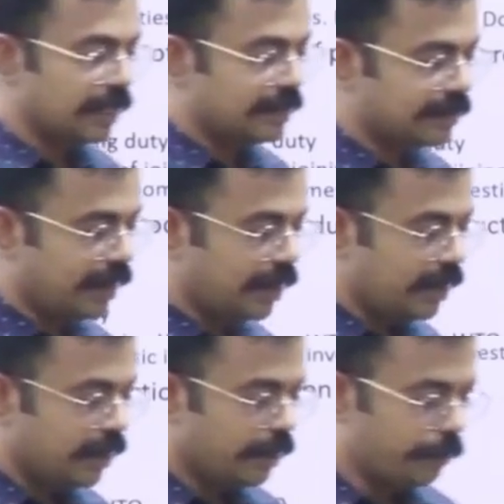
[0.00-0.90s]
there is a,
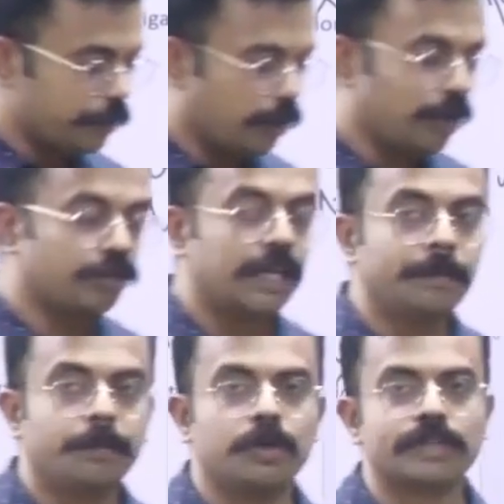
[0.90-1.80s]
if you want to
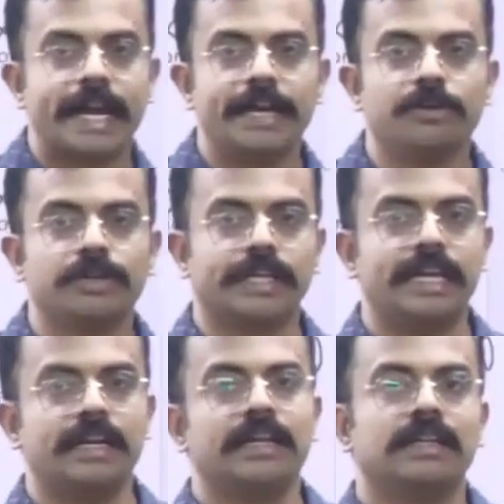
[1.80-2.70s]
impose high
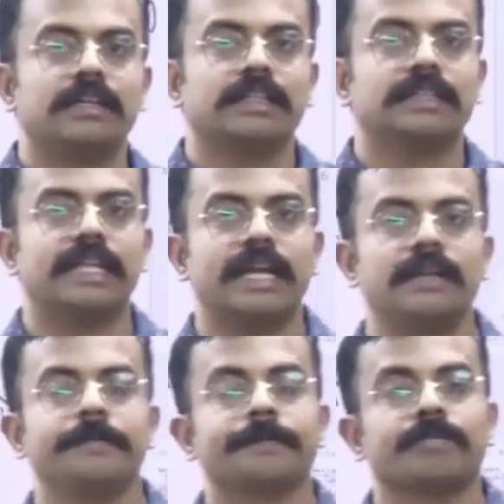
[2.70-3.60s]
duty,
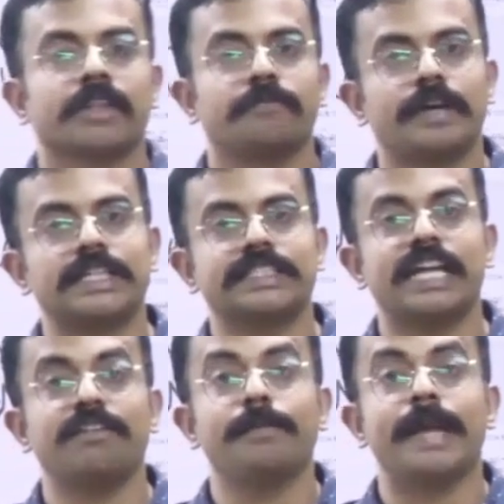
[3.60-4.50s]
then first
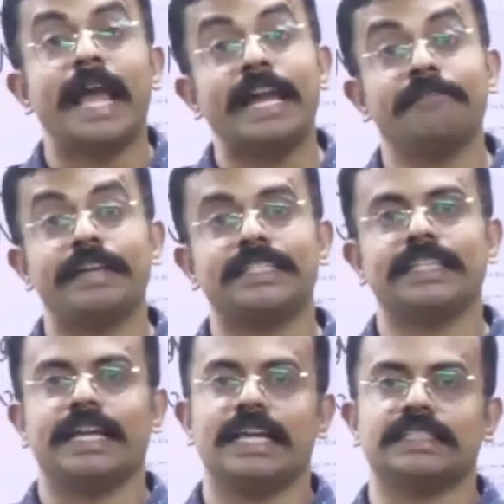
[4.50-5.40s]
there will be an
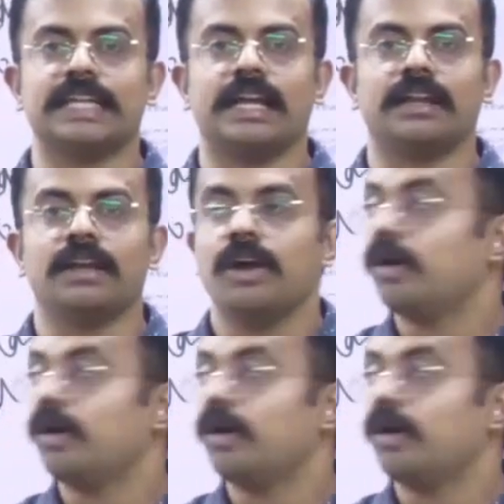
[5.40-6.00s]
investigation.